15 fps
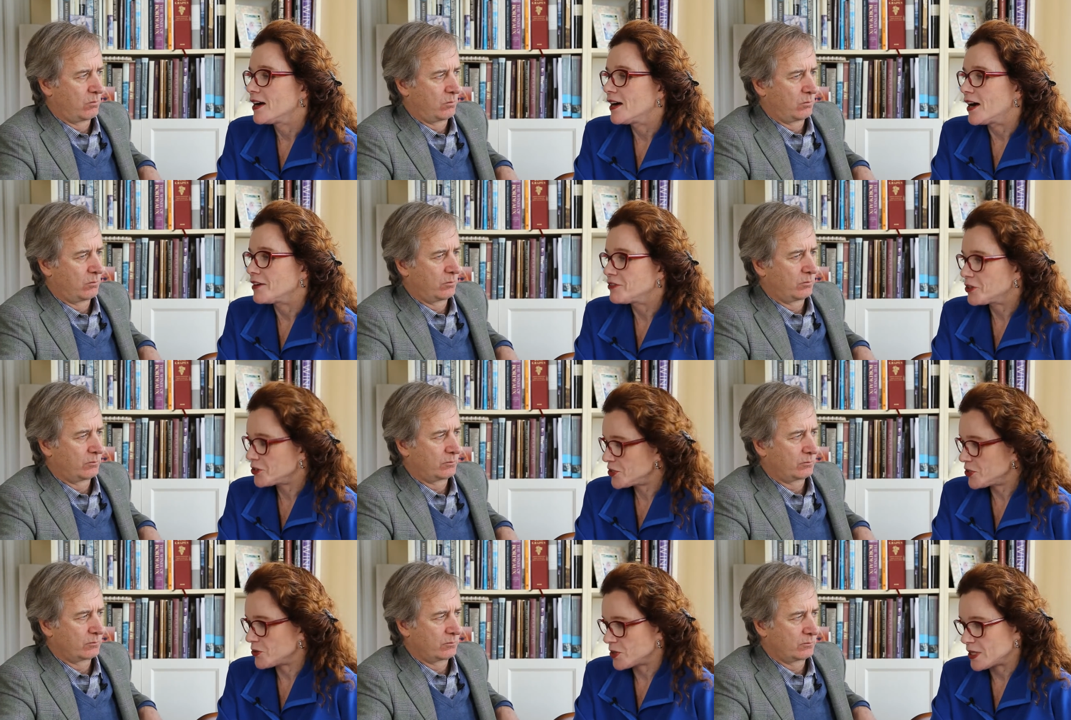Speaker 1: I've
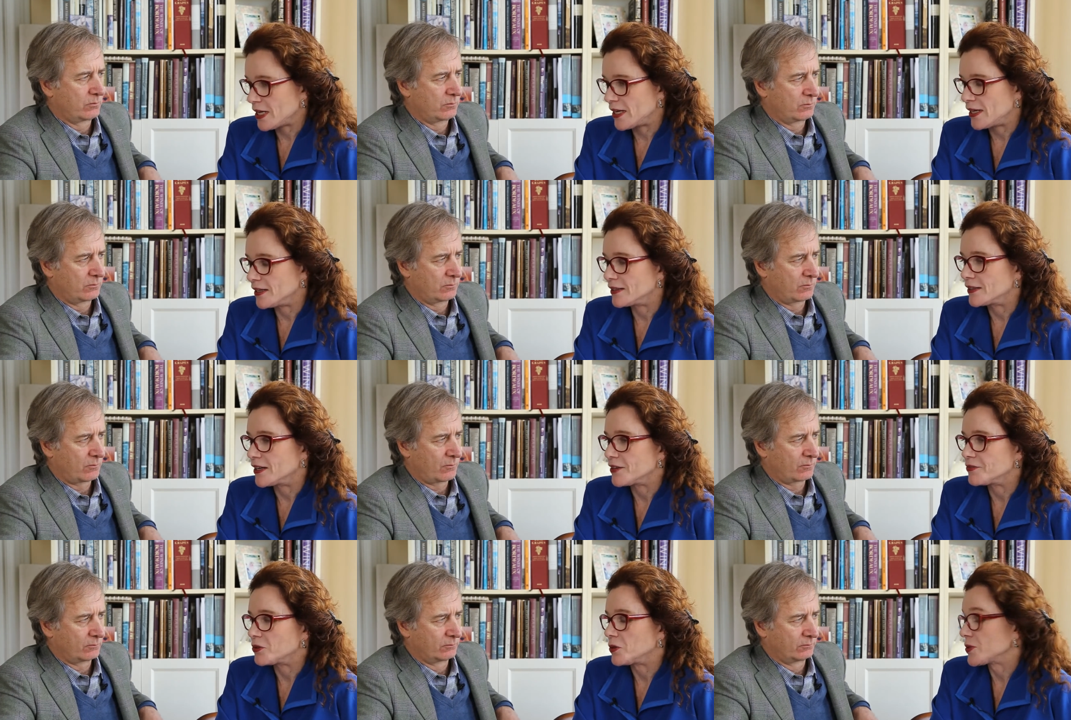heard you say, and
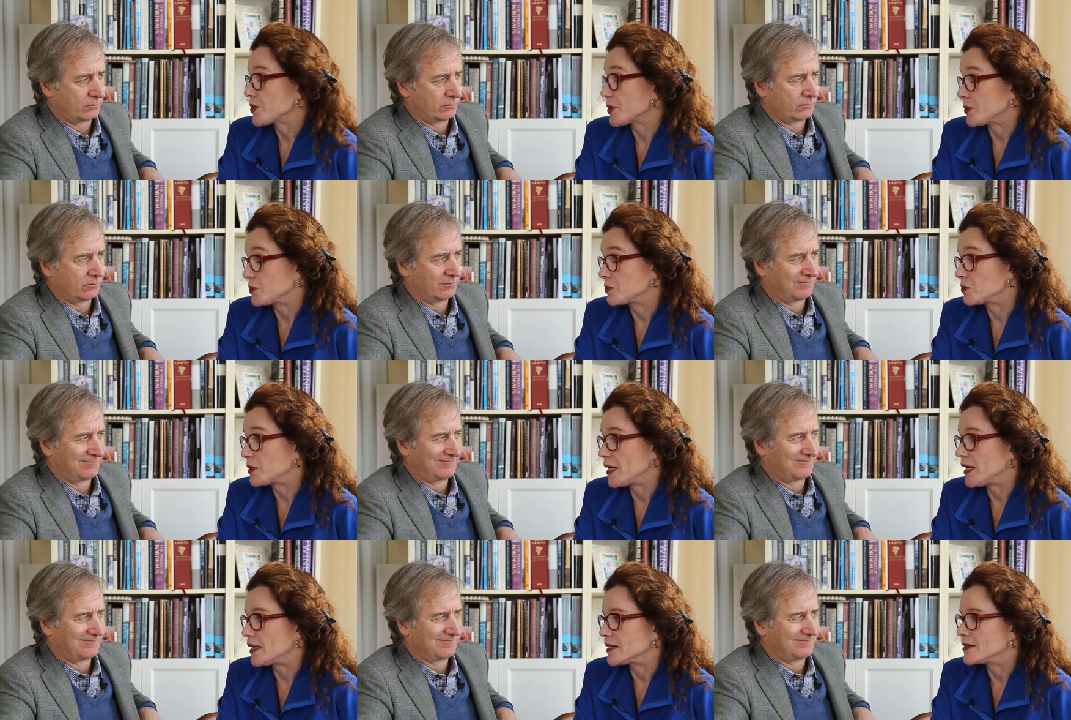I've also
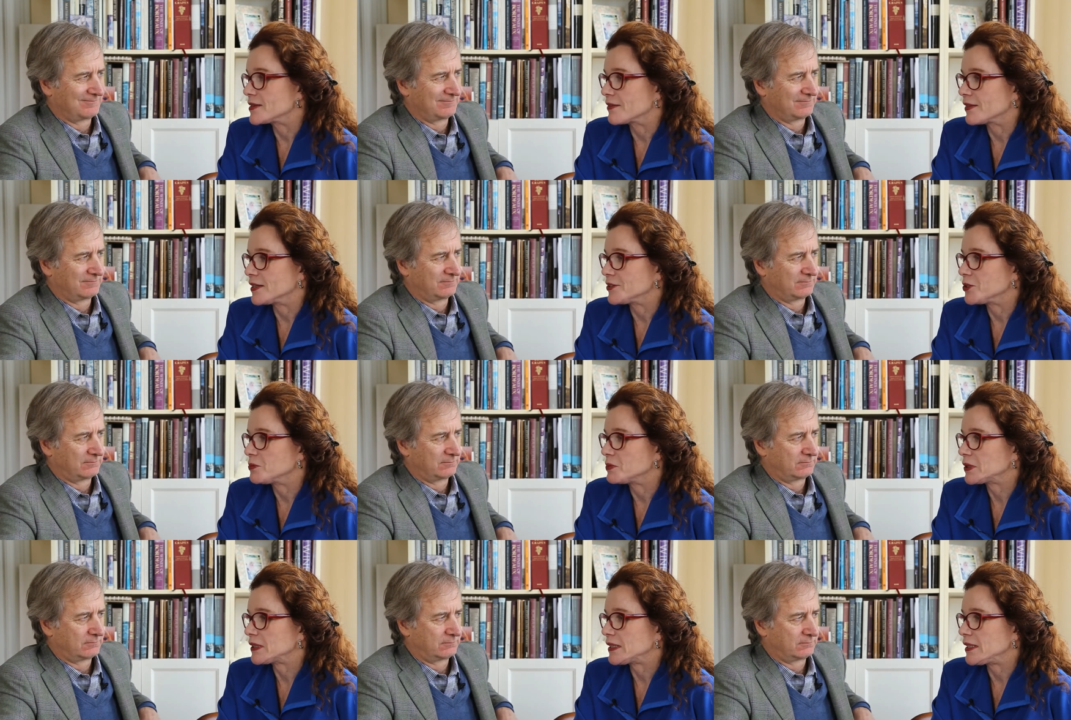read, that you
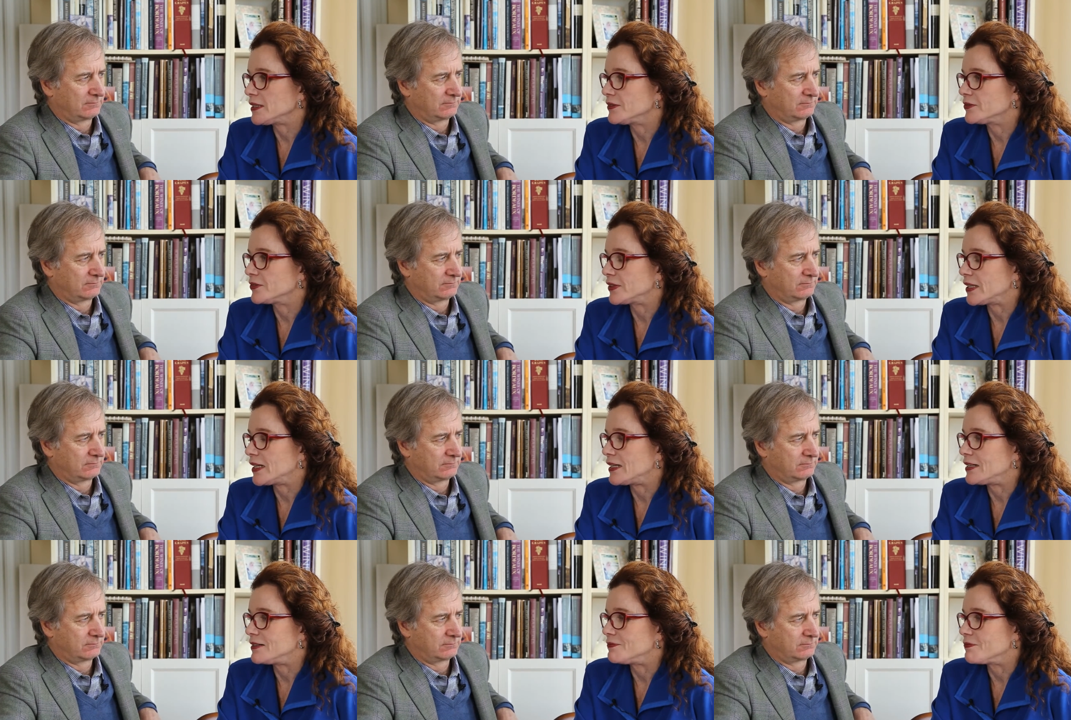believe
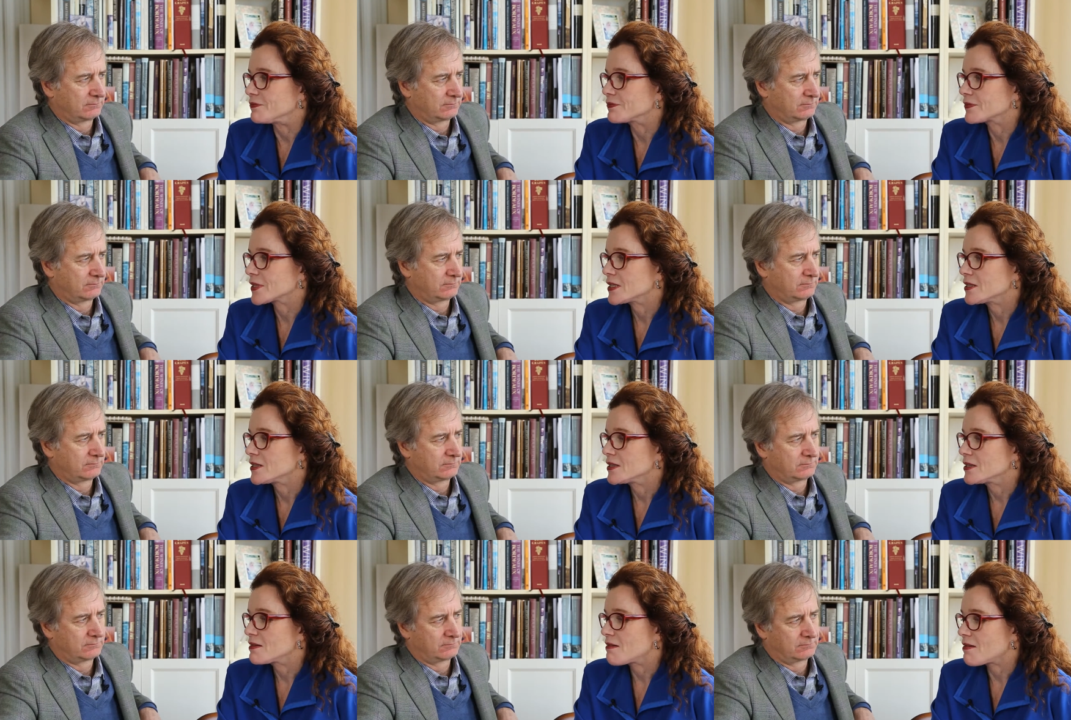
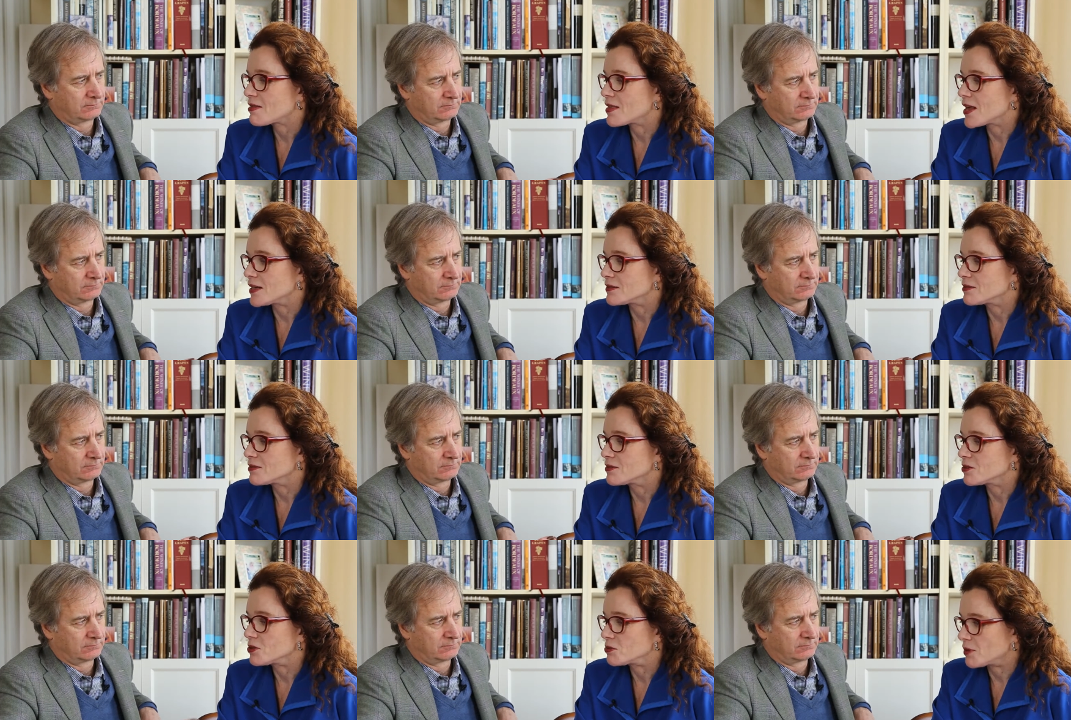that
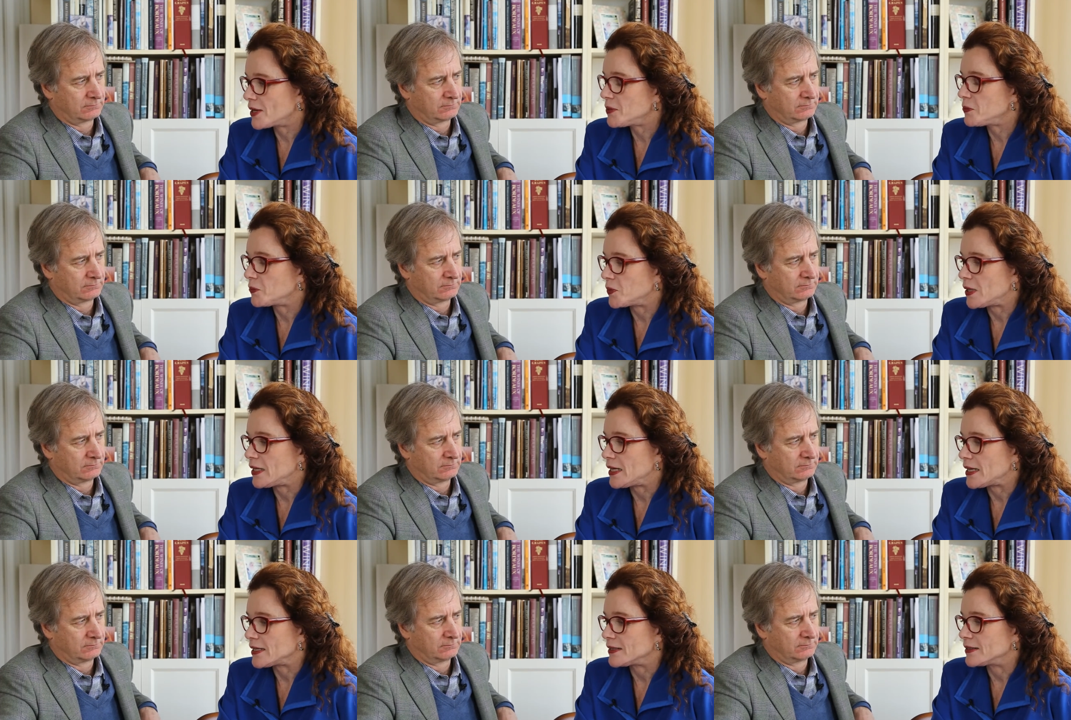great
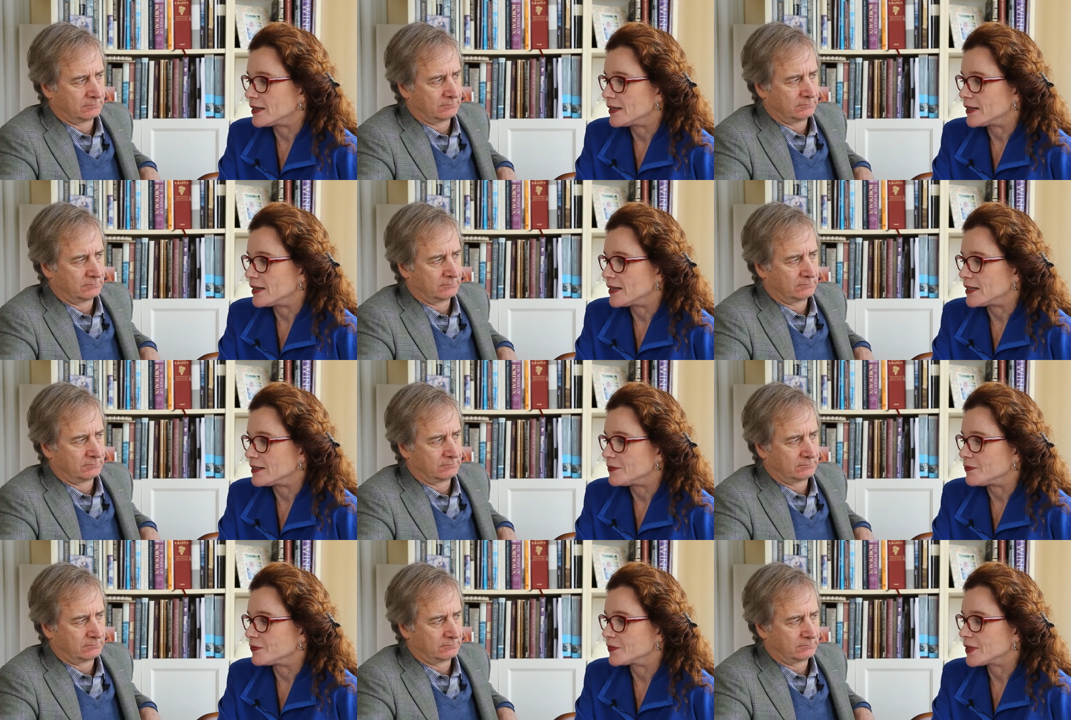wine,
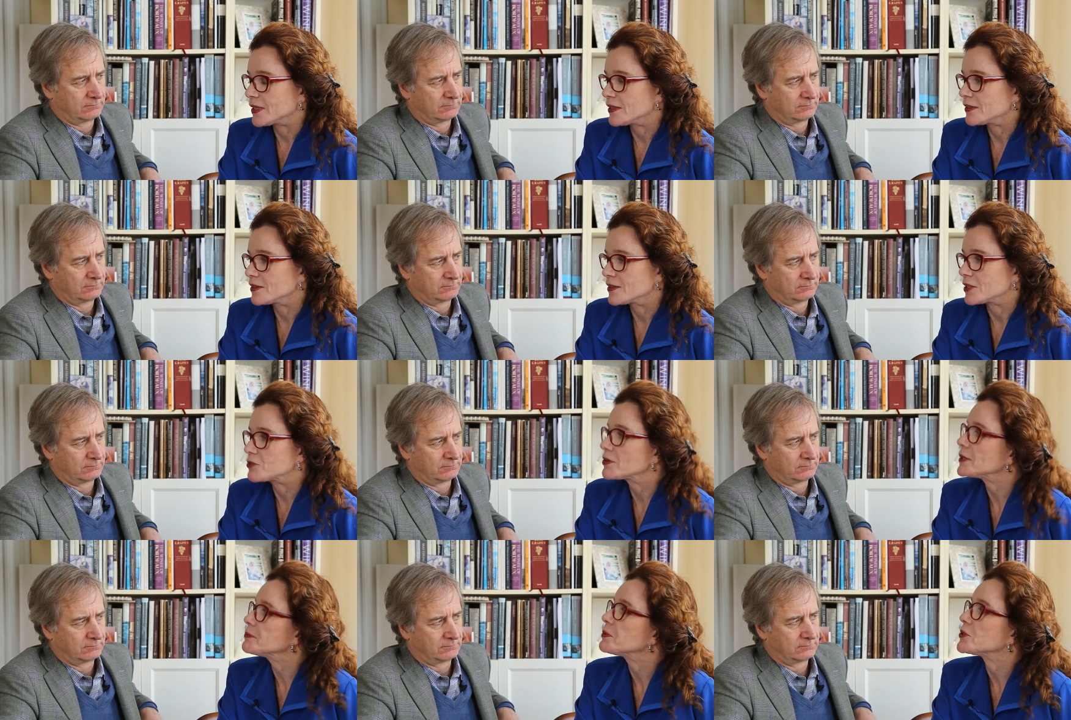the
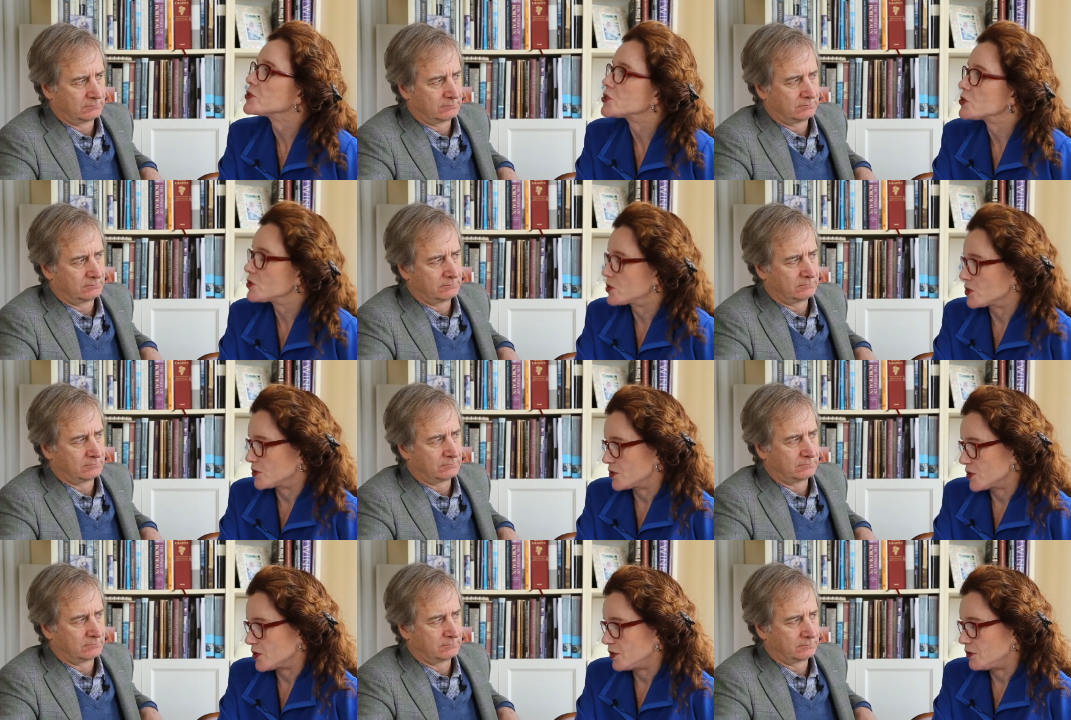great
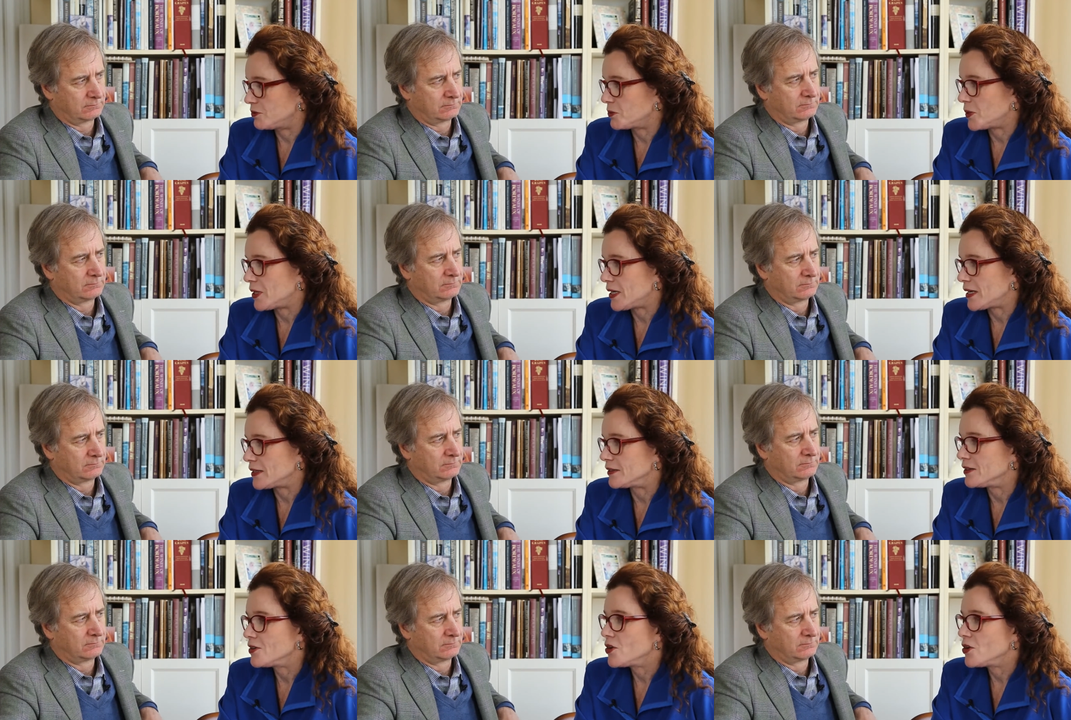producers of wine